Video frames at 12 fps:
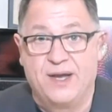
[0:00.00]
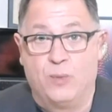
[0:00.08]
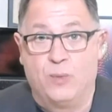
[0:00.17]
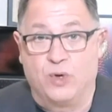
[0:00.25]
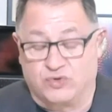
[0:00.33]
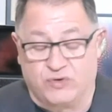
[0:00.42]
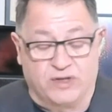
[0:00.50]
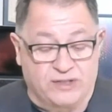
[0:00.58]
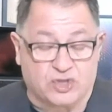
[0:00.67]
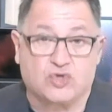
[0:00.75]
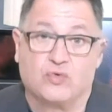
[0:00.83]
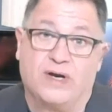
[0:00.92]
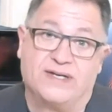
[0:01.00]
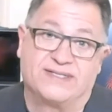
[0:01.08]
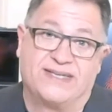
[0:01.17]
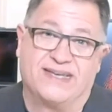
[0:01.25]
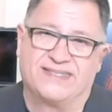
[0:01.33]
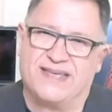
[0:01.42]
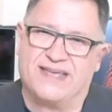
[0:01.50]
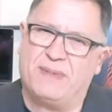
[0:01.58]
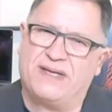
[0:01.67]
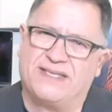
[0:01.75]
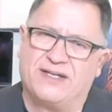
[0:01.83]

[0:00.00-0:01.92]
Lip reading: which really destroyed his case. Does that make sense,